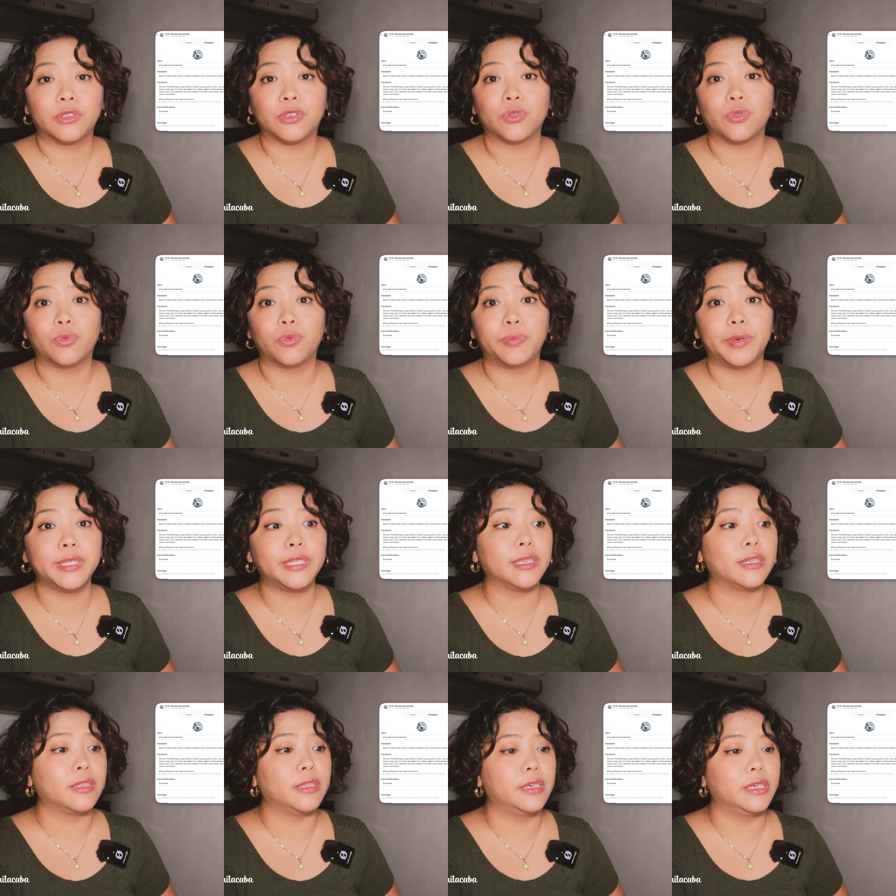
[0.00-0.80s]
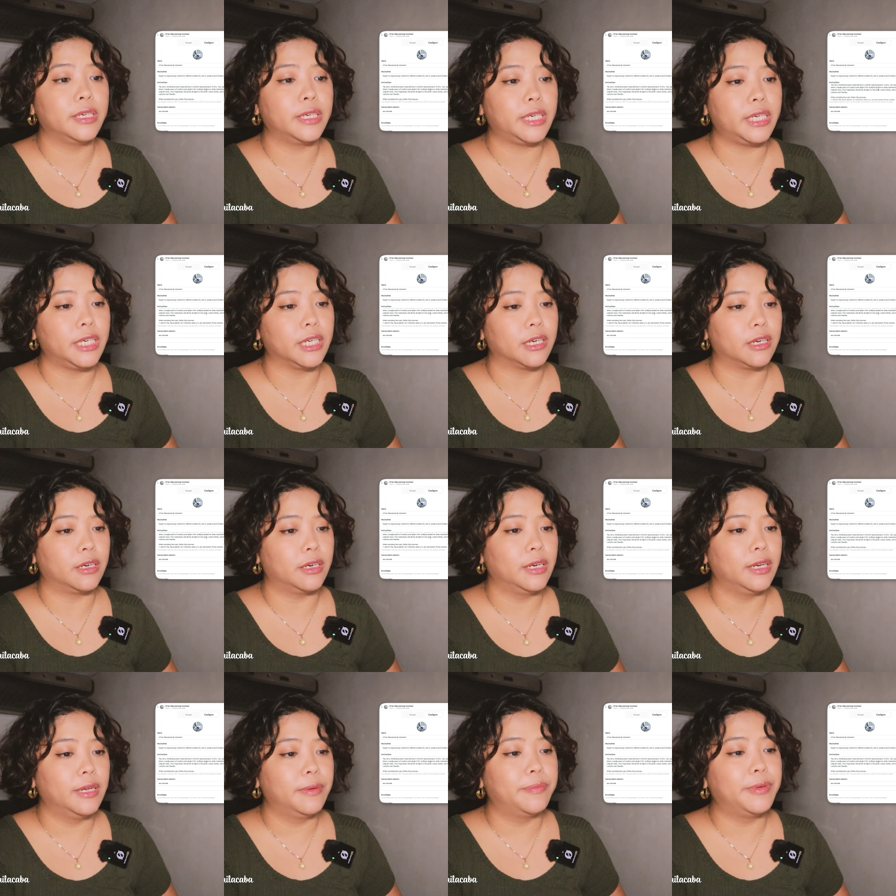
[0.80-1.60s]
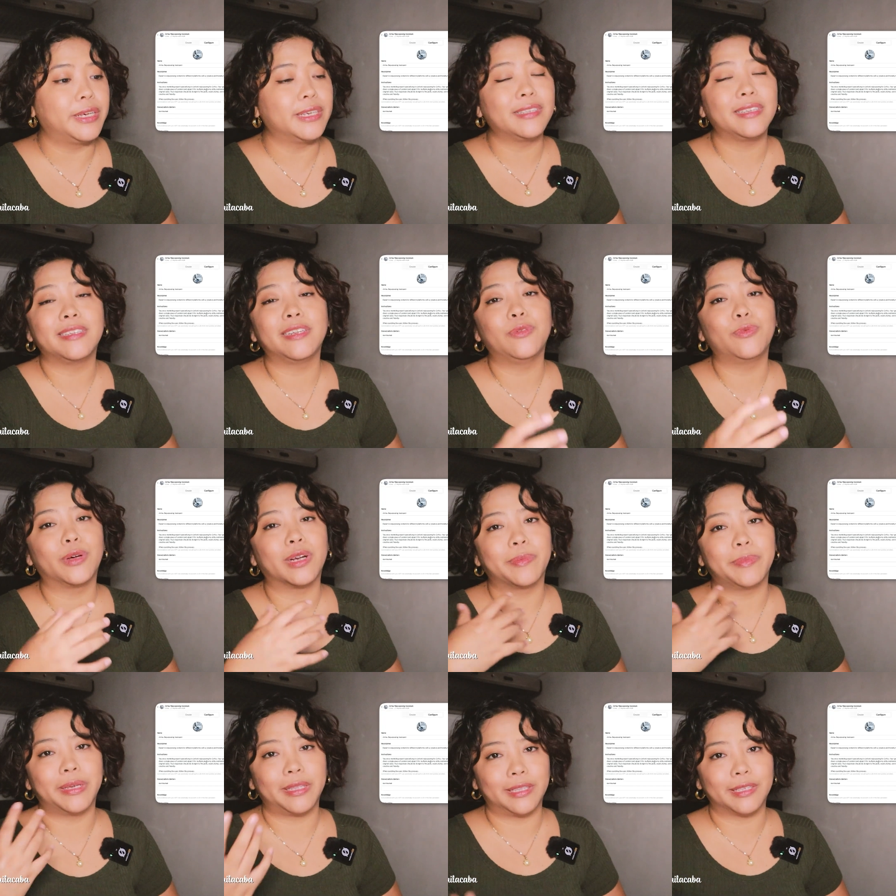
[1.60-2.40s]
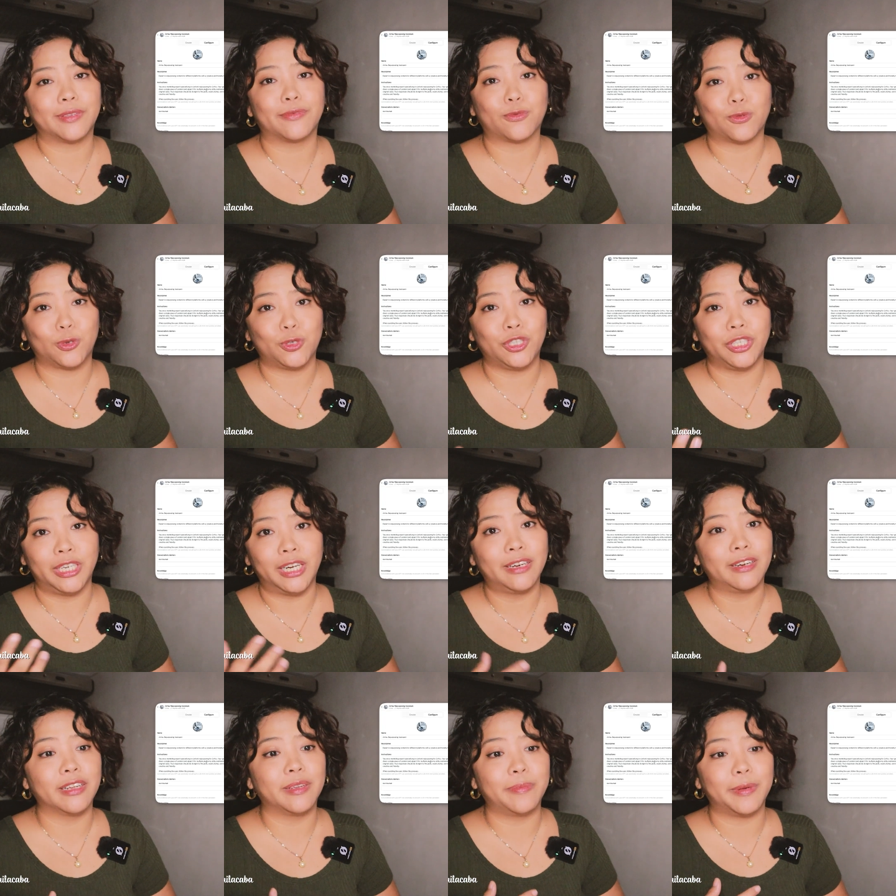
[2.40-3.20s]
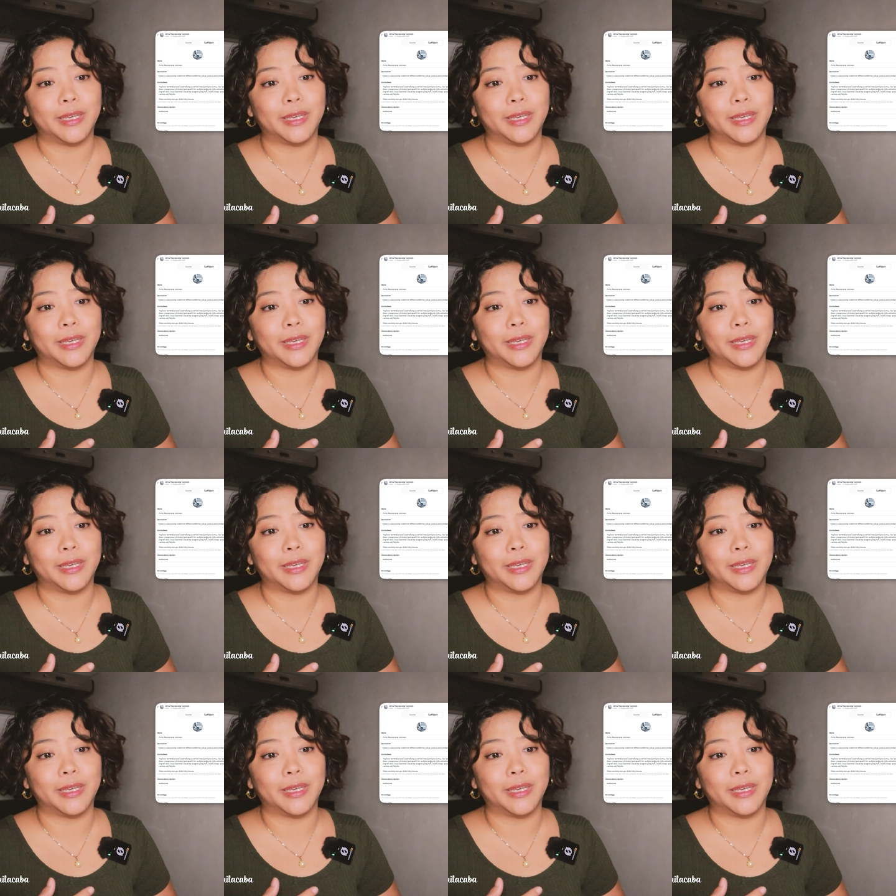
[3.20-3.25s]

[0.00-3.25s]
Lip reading: So basically here, because I did want to make this of course generic,